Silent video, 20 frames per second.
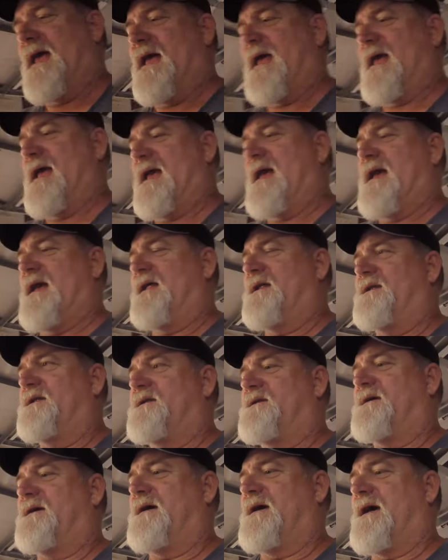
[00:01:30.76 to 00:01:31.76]

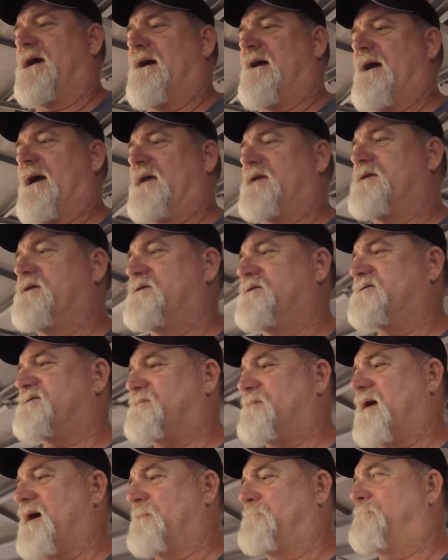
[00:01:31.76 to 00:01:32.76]
And I used
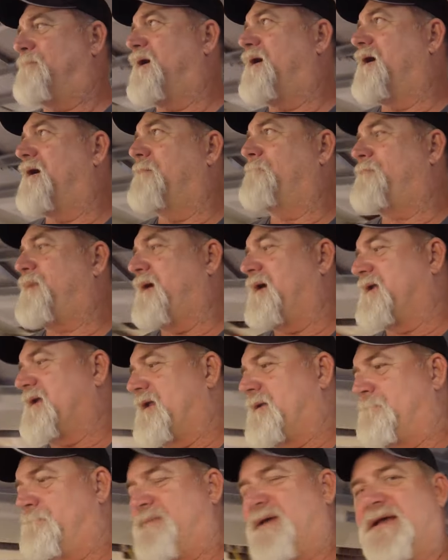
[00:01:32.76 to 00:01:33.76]
my pump. I
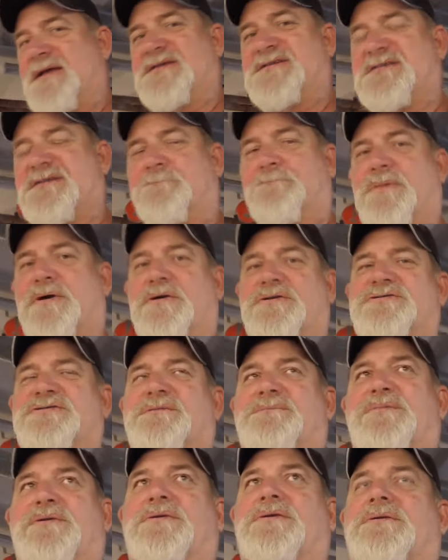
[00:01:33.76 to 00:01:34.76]
got a big
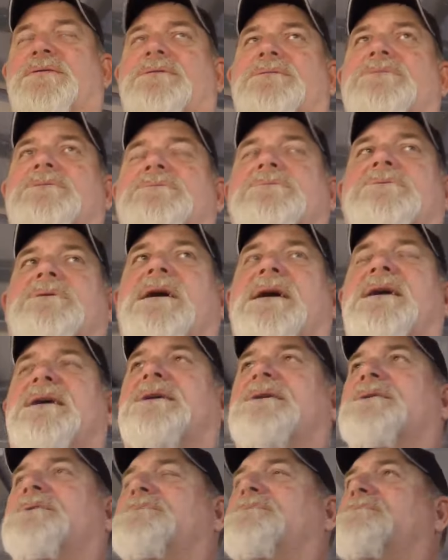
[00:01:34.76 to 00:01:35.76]
submersible,
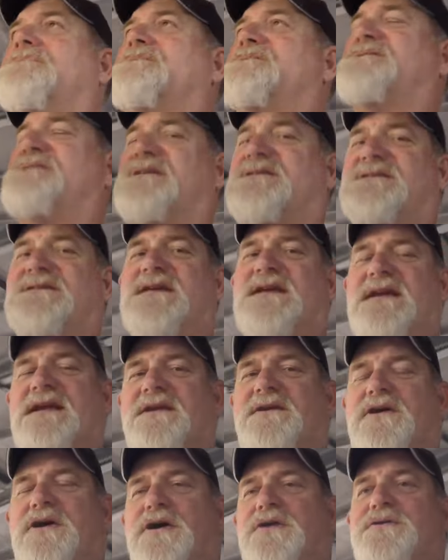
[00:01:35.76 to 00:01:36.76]
like
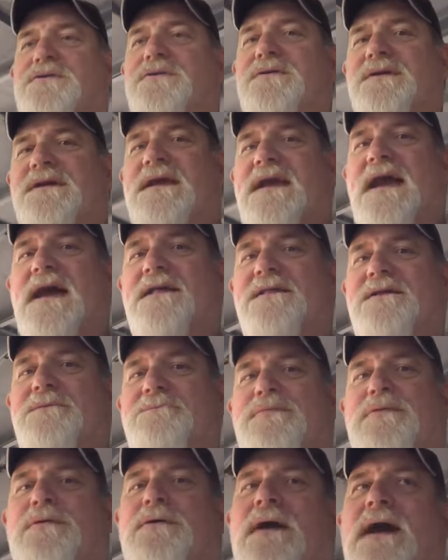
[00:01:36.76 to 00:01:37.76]
1,600
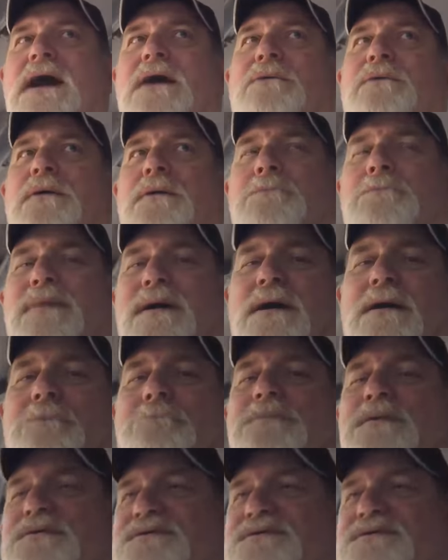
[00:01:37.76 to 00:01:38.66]
gallon per hour pump